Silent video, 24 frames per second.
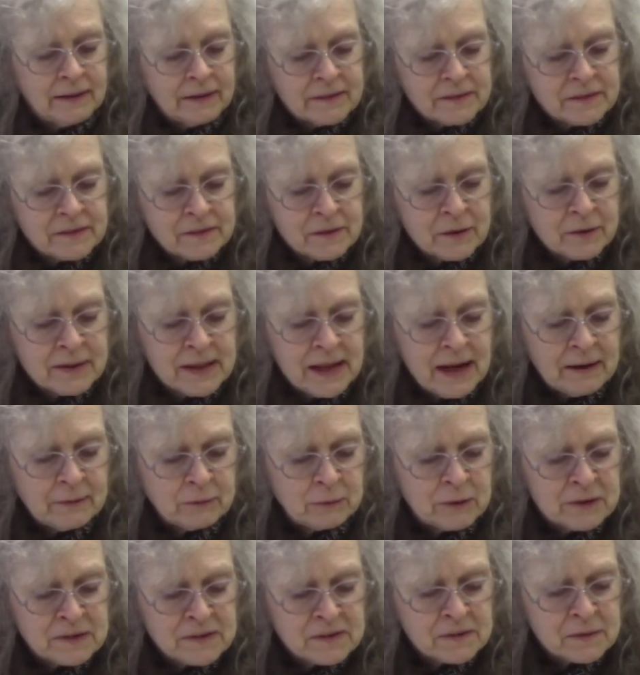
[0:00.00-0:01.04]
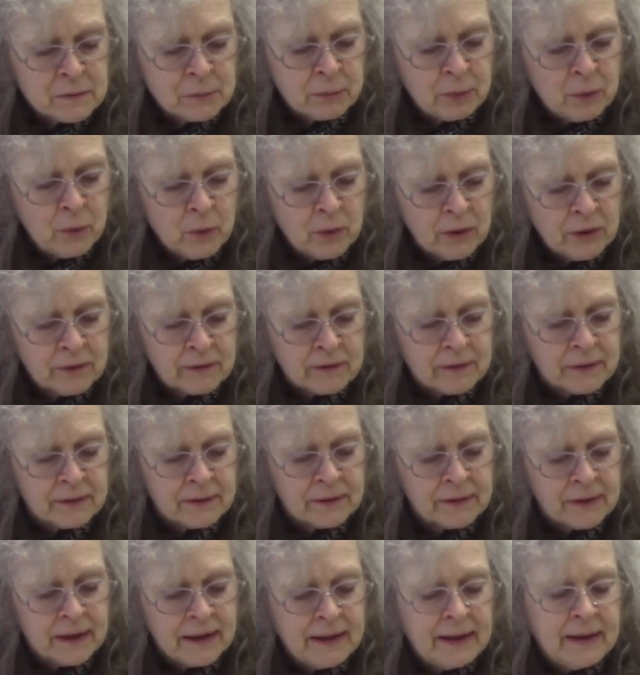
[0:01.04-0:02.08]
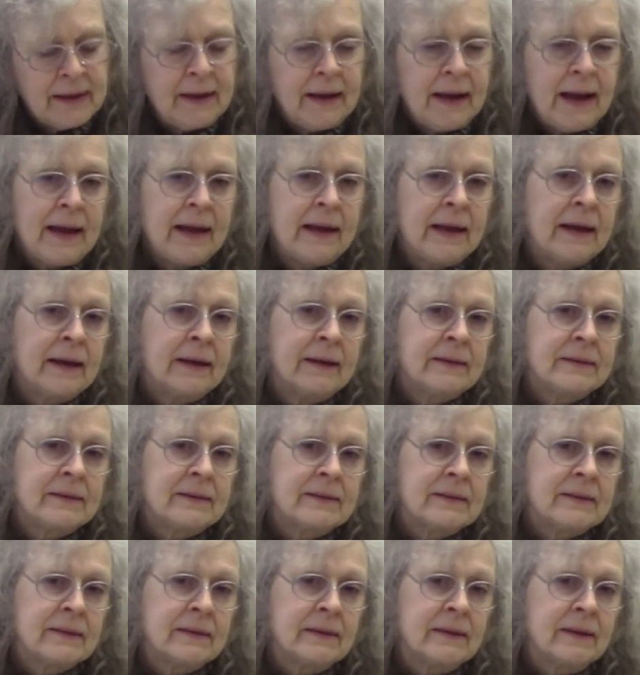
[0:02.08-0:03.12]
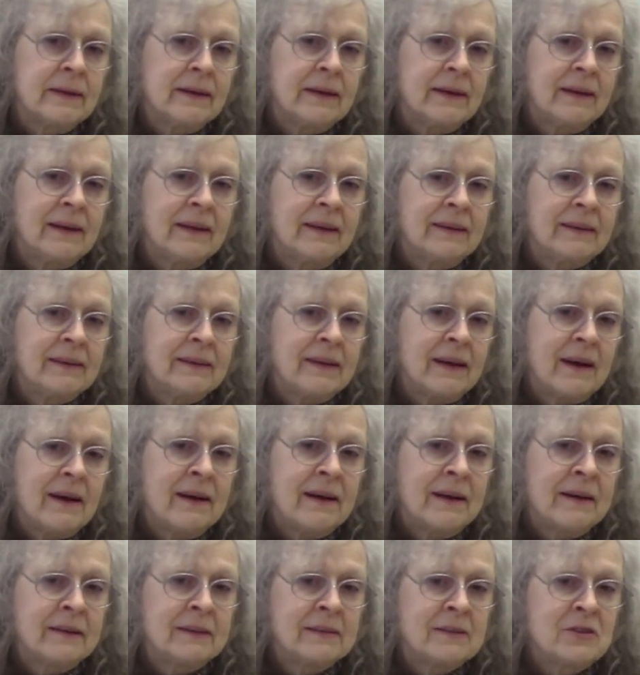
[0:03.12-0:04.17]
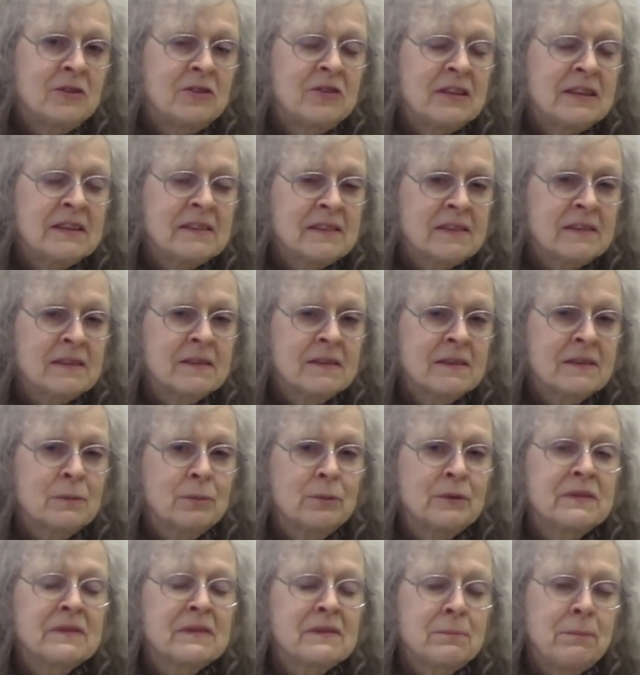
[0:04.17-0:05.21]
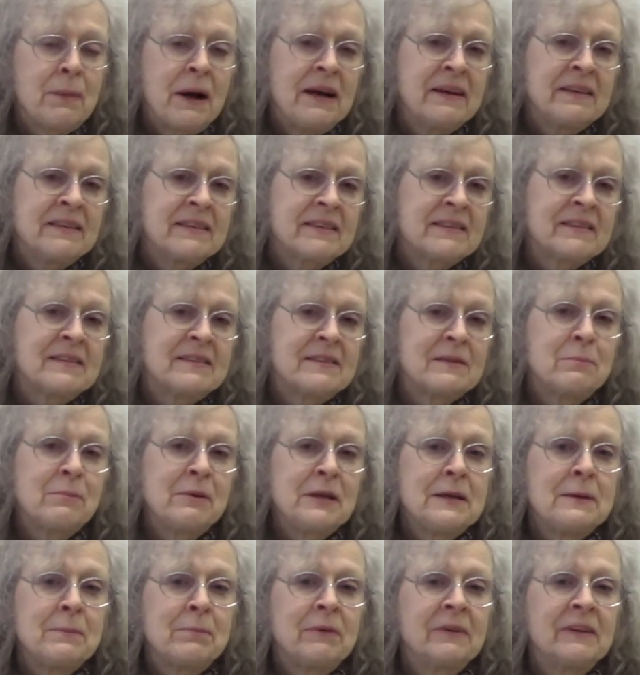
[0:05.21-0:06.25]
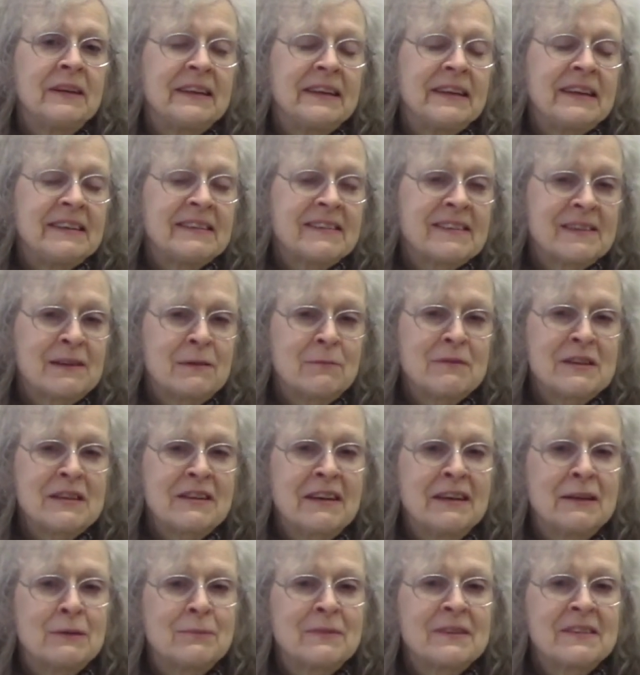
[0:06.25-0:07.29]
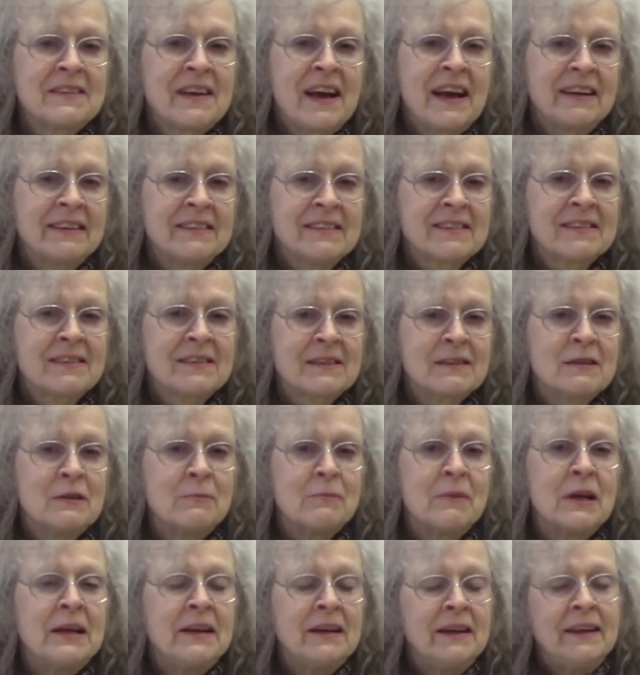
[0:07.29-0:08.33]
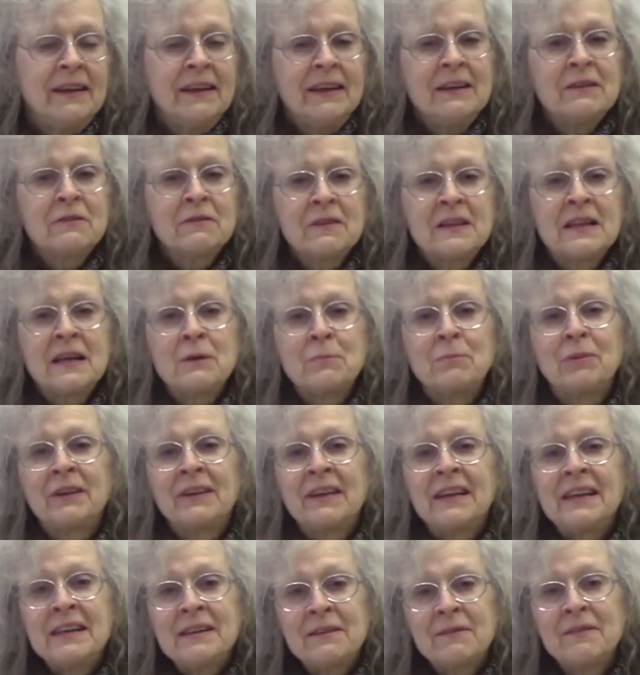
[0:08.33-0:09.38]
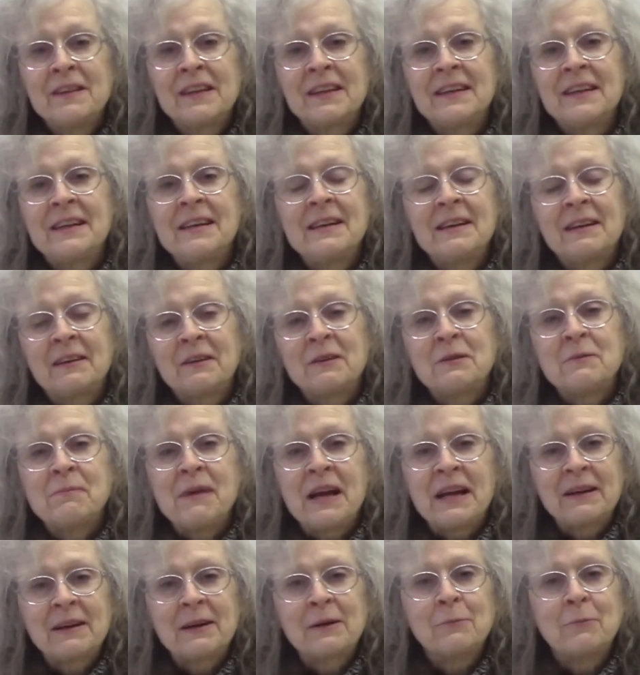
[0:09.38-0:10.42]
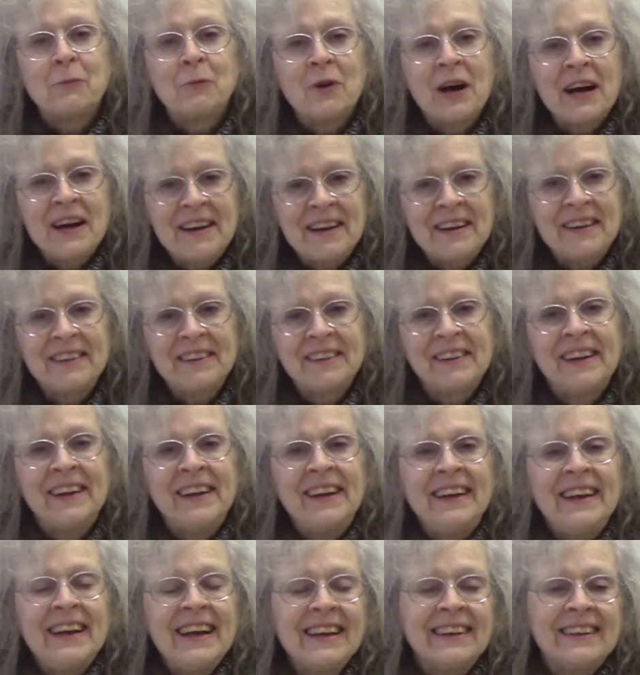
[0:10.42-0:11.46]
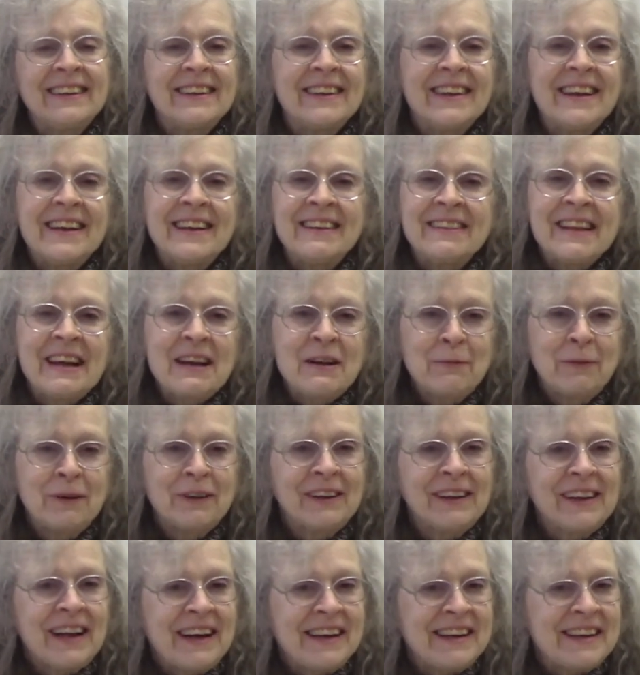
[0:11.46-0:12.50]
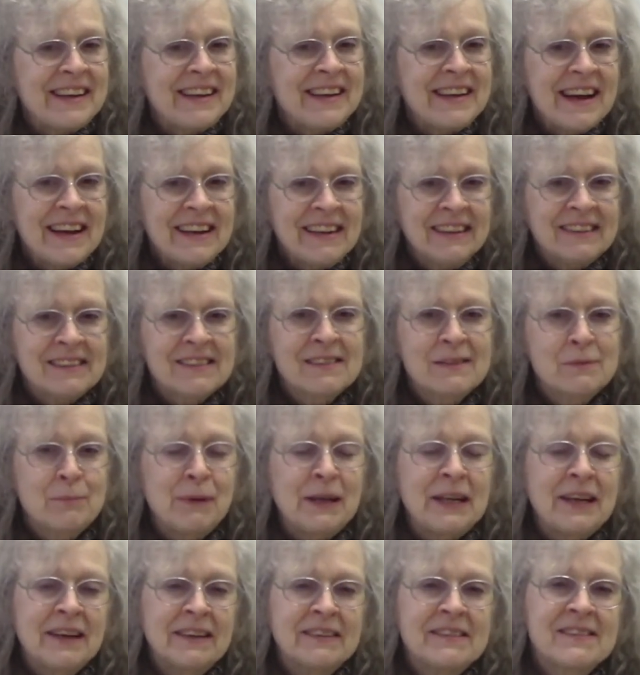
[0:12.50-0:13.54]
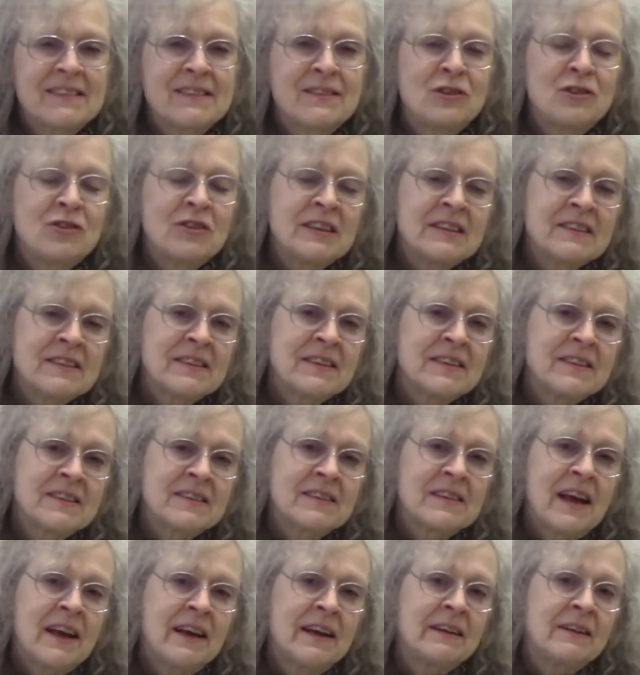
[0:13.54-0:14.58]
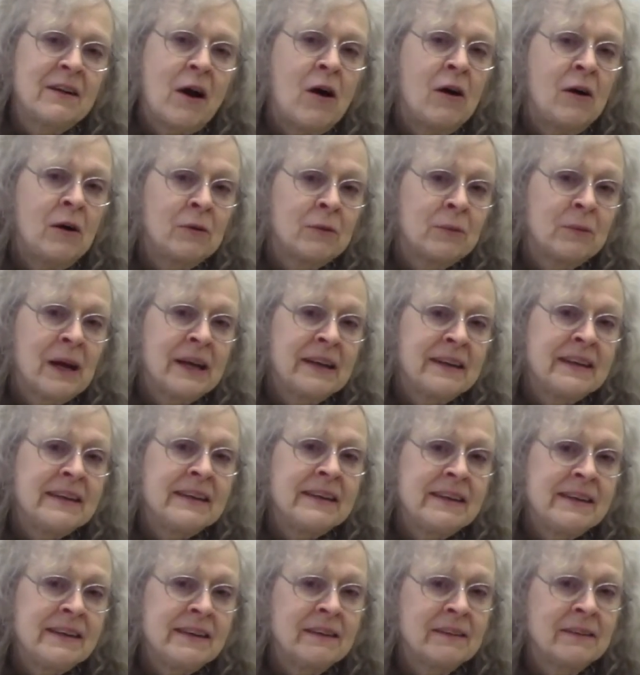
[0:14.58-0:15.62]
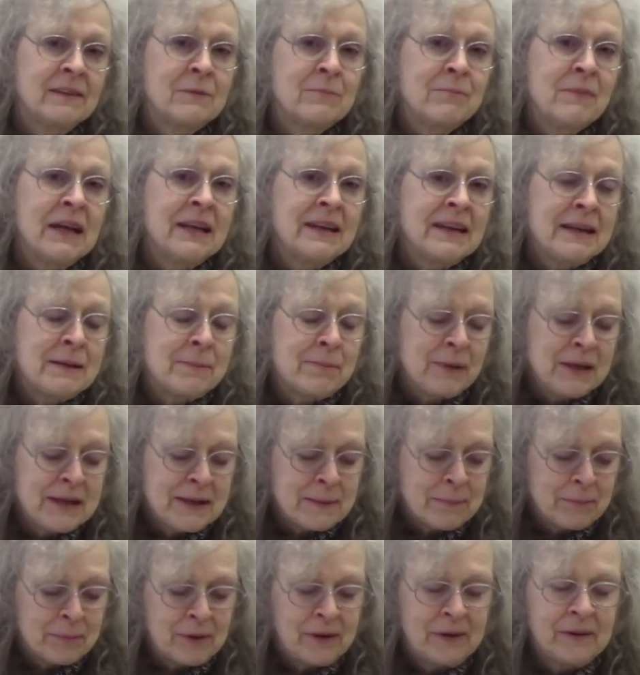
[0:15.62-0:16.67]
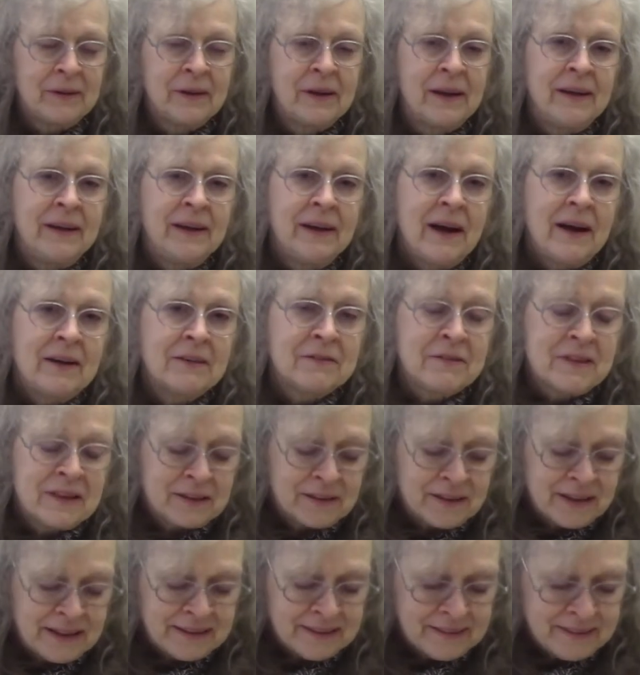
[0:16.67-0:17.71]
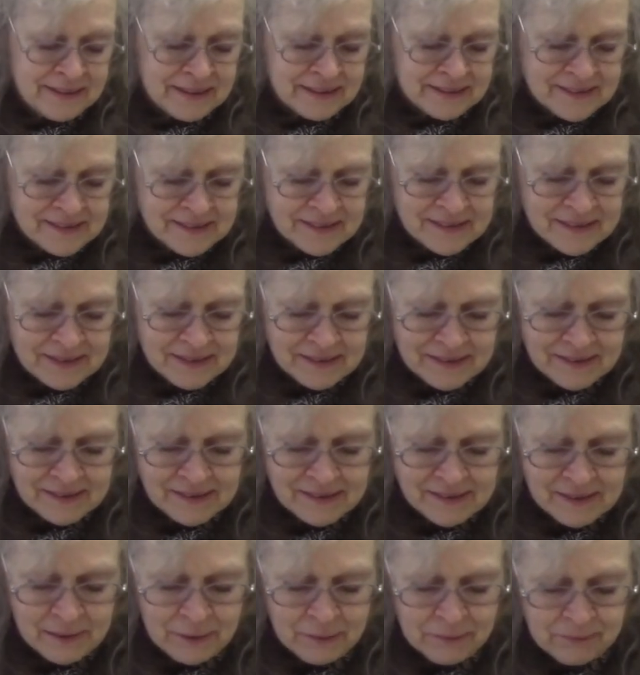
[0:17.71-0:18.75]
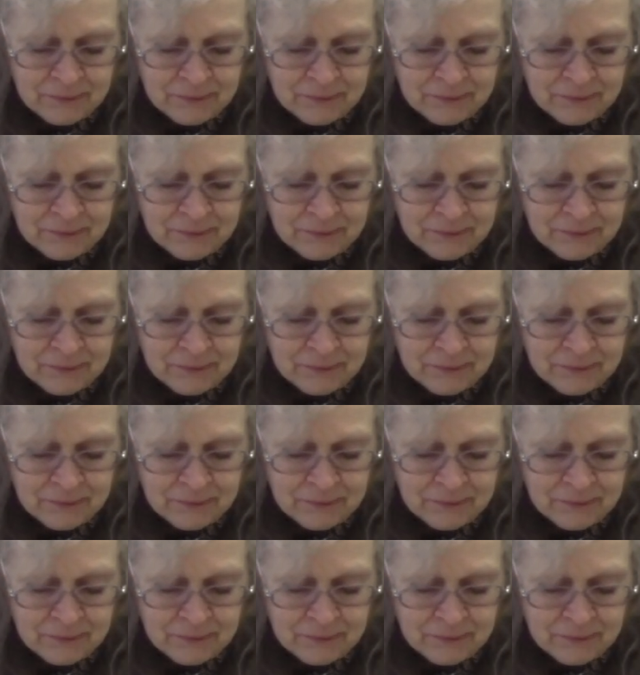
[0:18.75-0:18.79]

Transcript: So that was important. And Jesus responded to people, and he sometimes asked them if they believed that he could make them well. And they were like, yes, because Jesus had already healed many people of their illnesses.